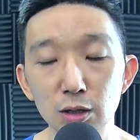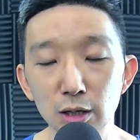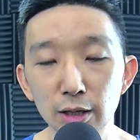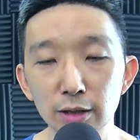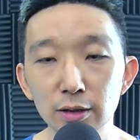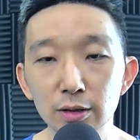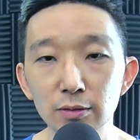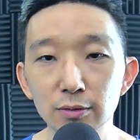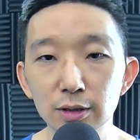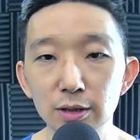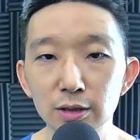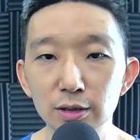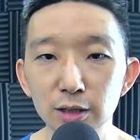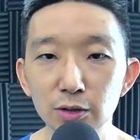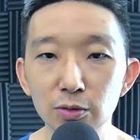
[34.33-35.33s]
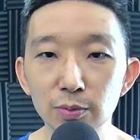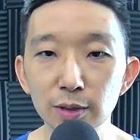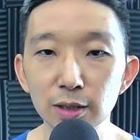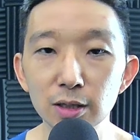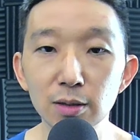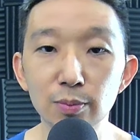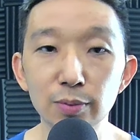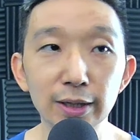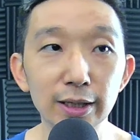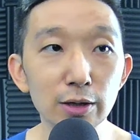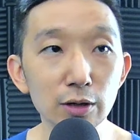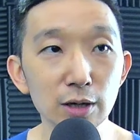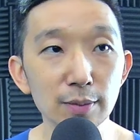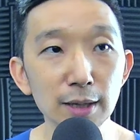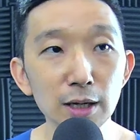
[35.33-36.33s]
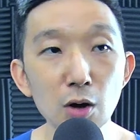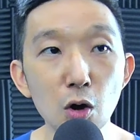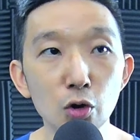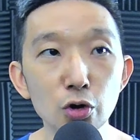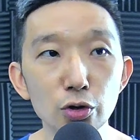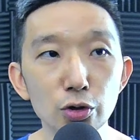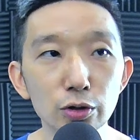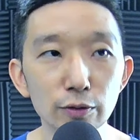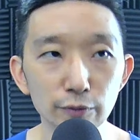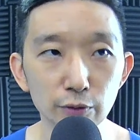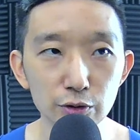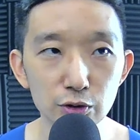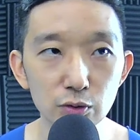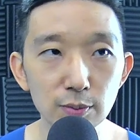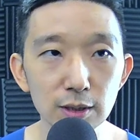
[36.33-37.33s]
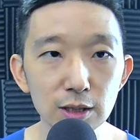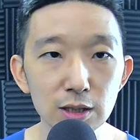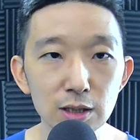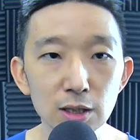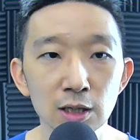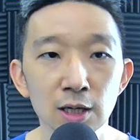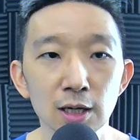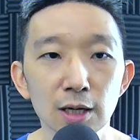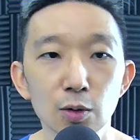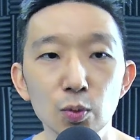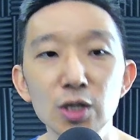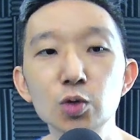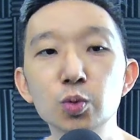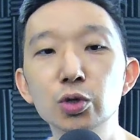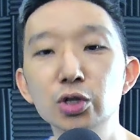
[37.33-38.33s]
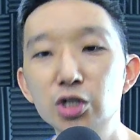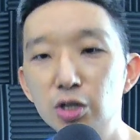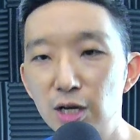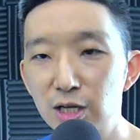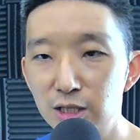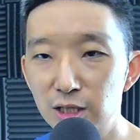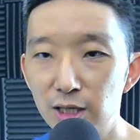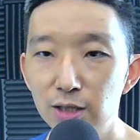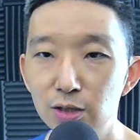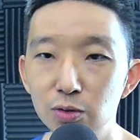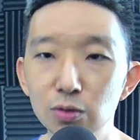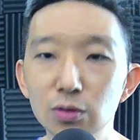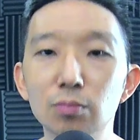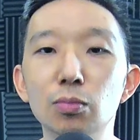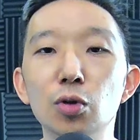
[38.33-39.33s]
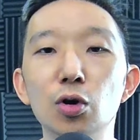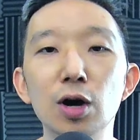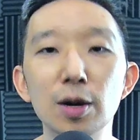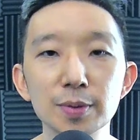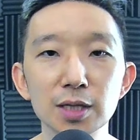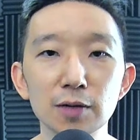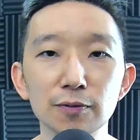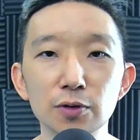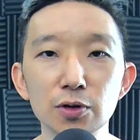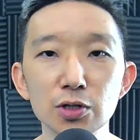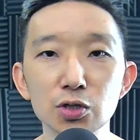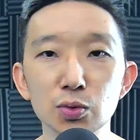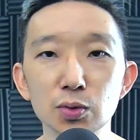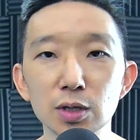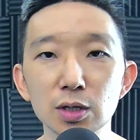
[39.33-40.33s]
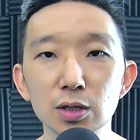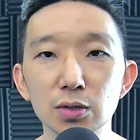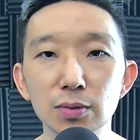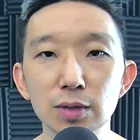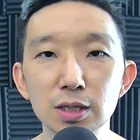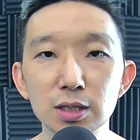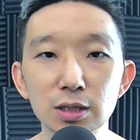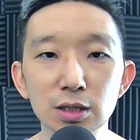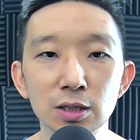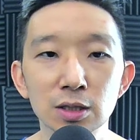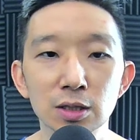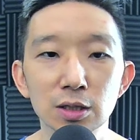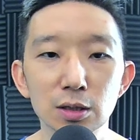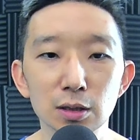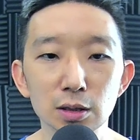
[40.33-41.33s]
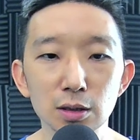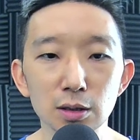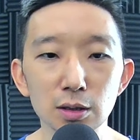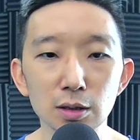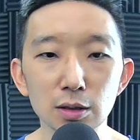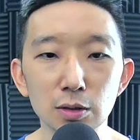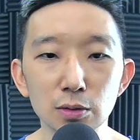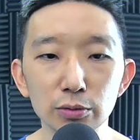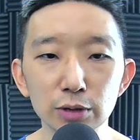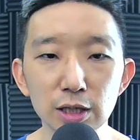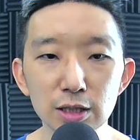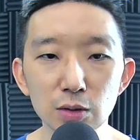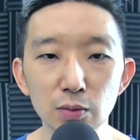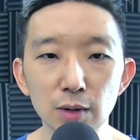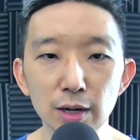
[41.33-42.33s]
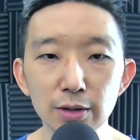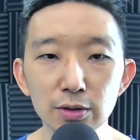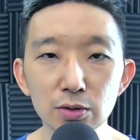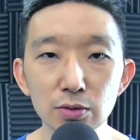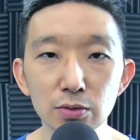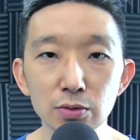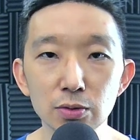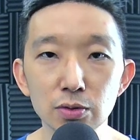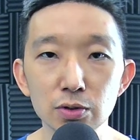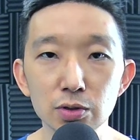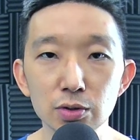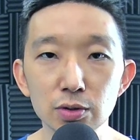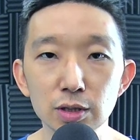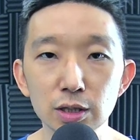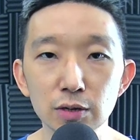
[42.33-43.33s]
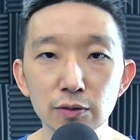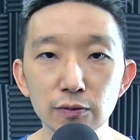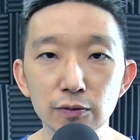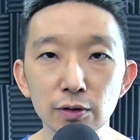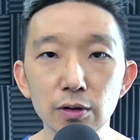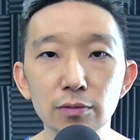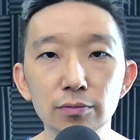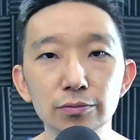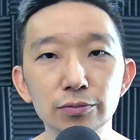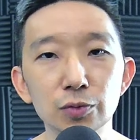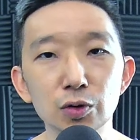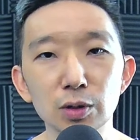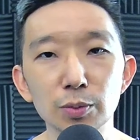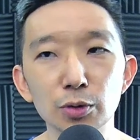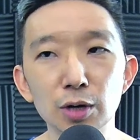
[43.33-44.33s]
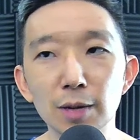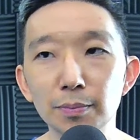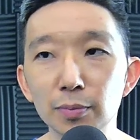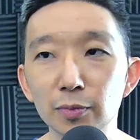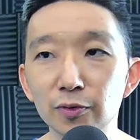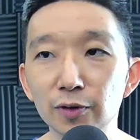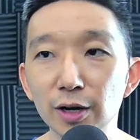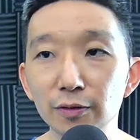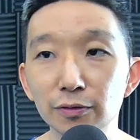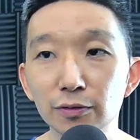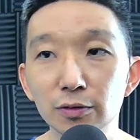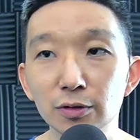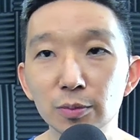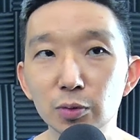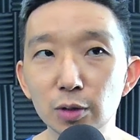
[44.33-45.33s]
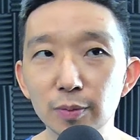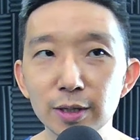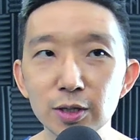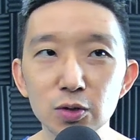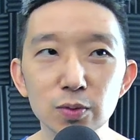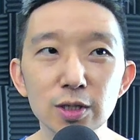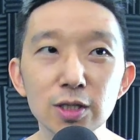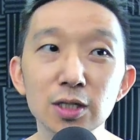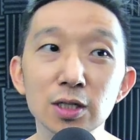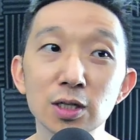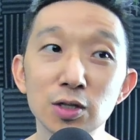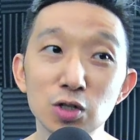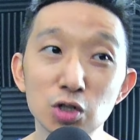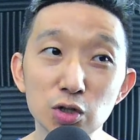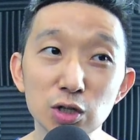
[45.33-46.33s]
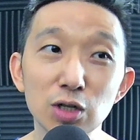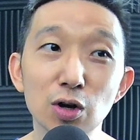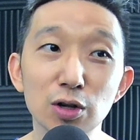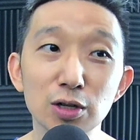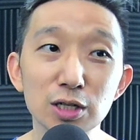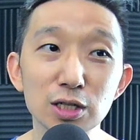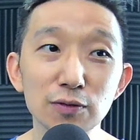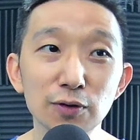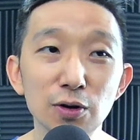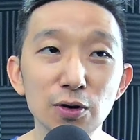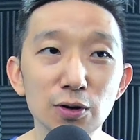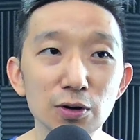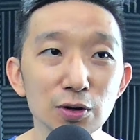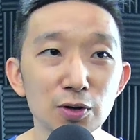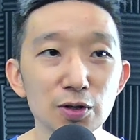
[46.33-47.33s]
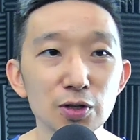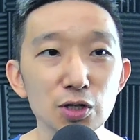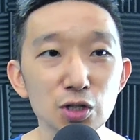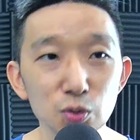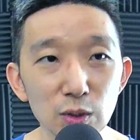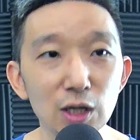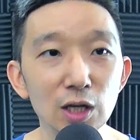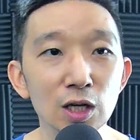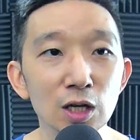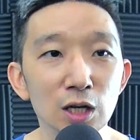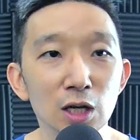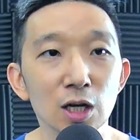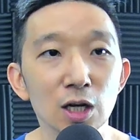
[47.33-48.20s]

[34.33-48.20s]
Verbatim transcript: higher, right? There could be a breakout coming on for SUI BTC, which would translate to more upside for SUI USD. Holdings are 1, 2, 3, 4, one more up, 5, probably towards $3 for SUI.